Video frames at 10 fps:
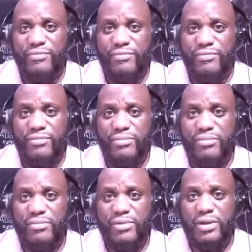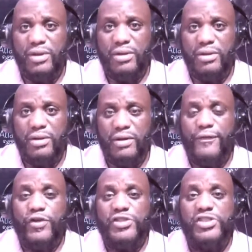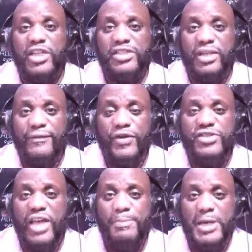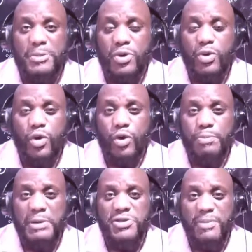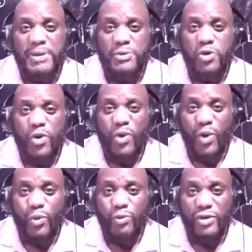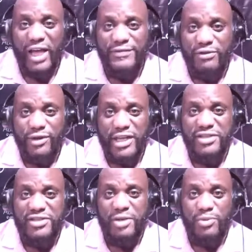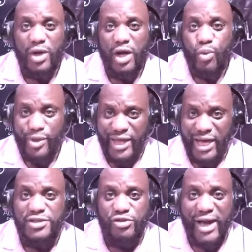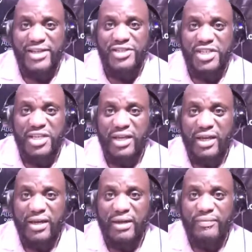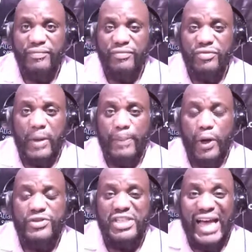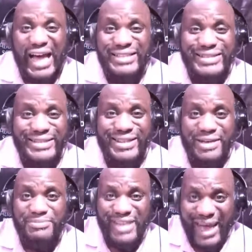For some people who left a relationship without a strategy, the person hunted them down and killed them.